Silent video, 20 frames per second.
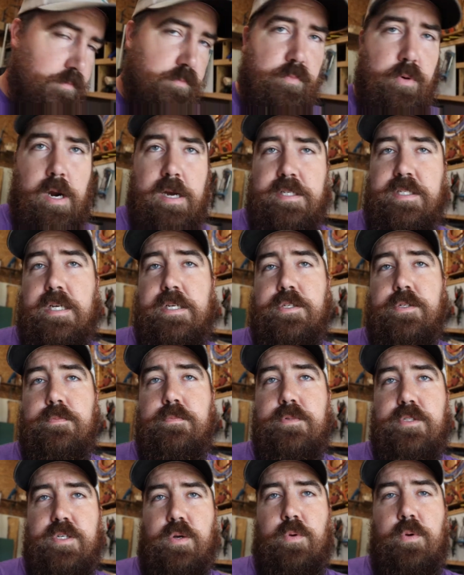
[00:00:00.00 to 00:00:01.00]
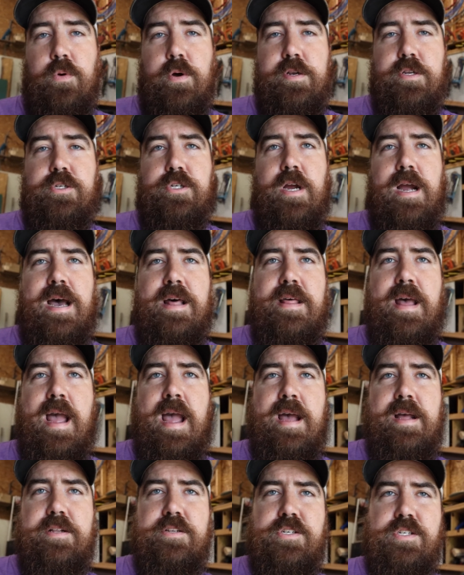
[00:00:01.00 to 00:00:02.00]
process them. So we wanted to try
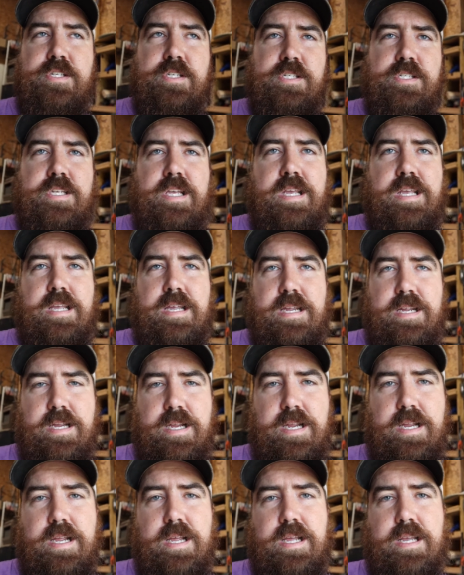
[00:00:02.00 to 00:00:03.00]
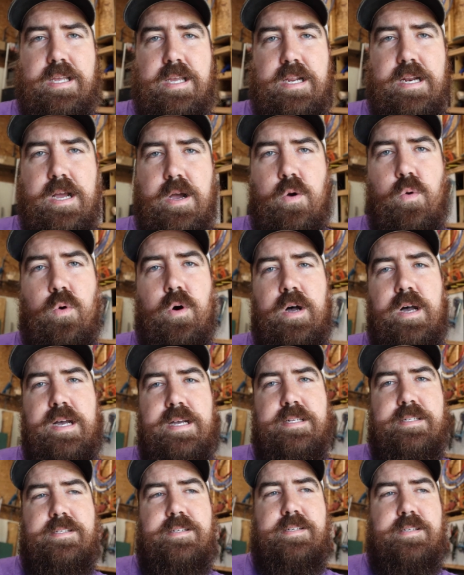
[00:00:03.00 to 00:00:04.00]
that just to see, you
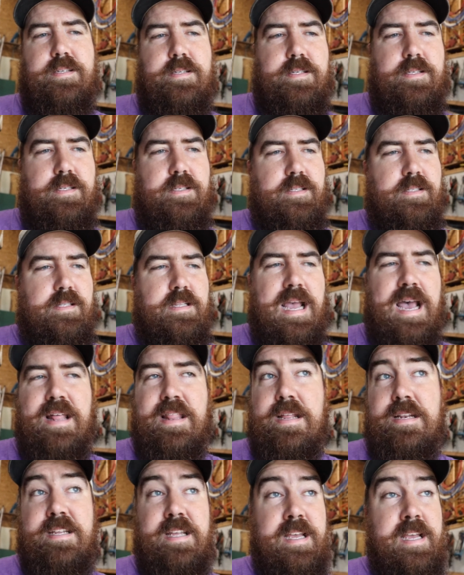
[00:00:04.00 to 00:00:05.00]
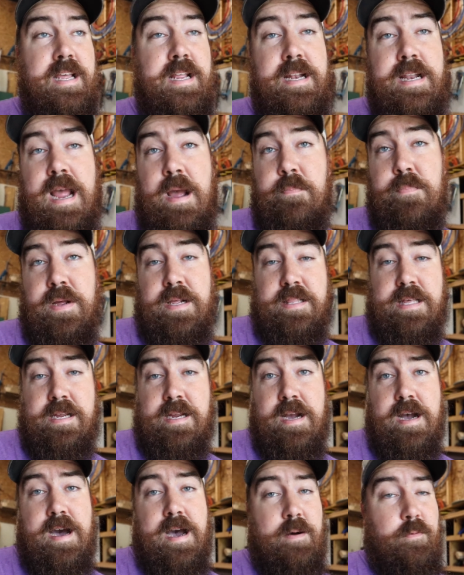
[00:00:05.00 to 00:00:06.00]
know, how they did, how big they
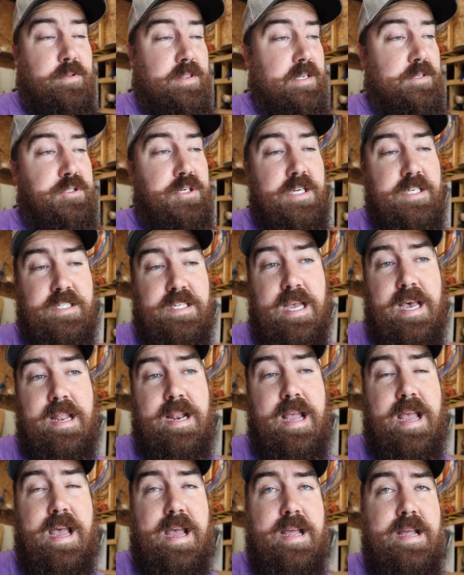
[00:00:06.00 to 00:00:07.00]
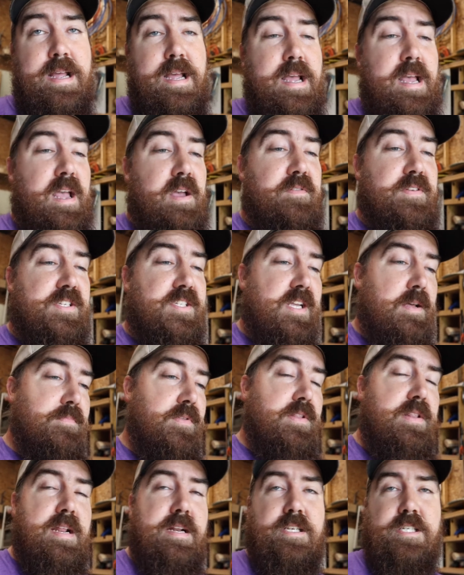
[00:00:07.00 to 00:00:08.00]
got, what they dressed out at, if it's
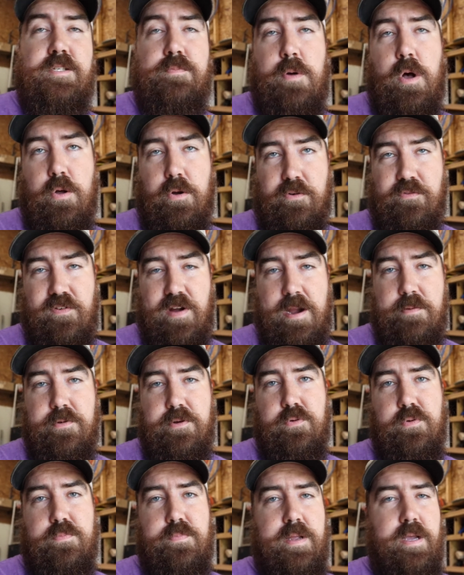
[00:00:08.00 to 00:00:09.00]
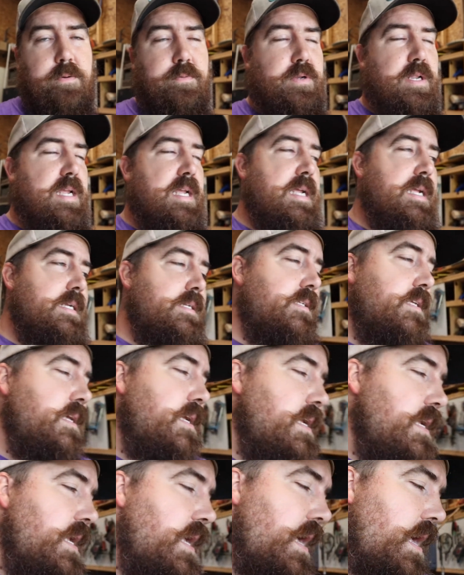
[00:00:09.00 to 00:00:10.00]
something that a smaller family would be able to eat,
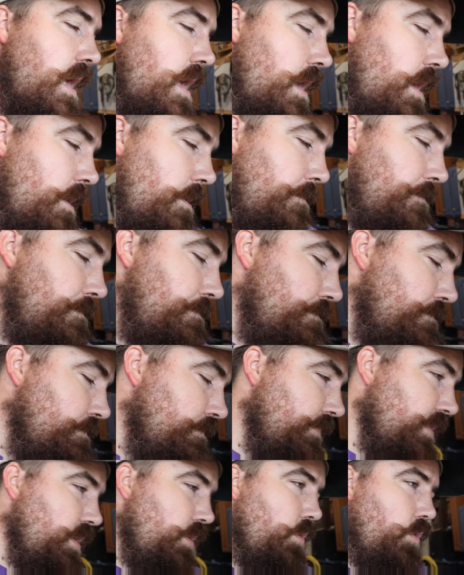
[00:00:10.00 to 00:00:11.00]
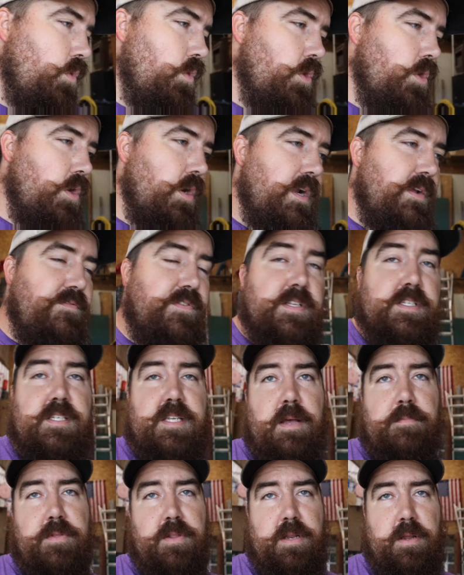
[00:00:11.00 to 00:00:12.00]
or if it's
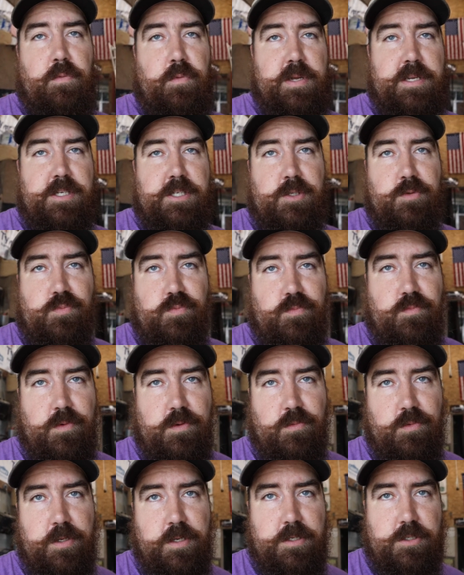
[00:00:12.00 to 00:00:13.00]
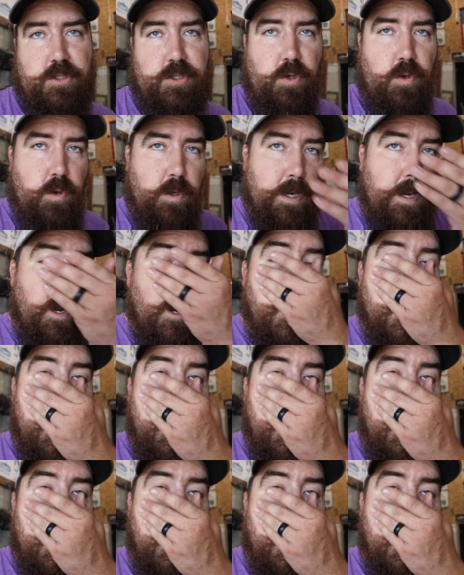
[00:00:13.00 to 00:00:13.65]
something that we just would enjoy.